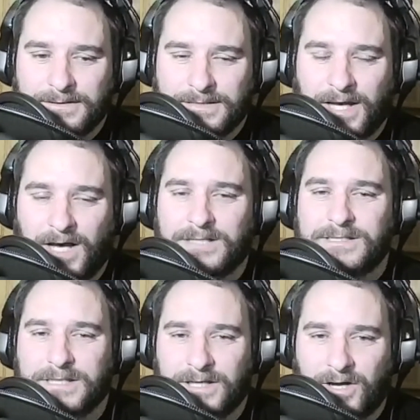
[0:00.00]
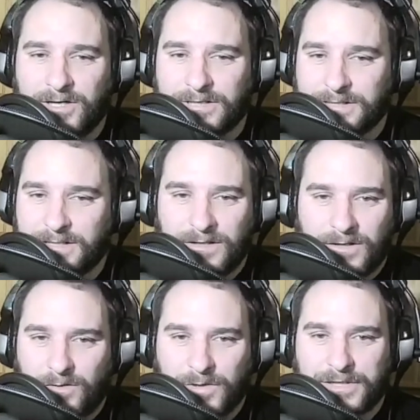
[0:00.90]
tons of yards
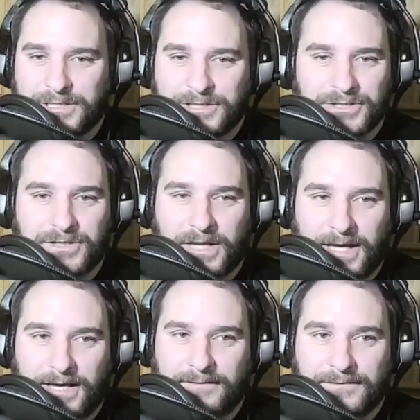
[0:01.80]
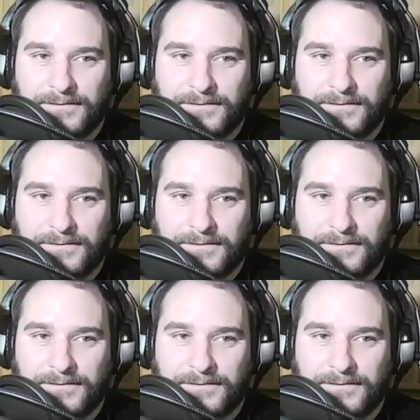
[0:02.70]
where they shouldn't have.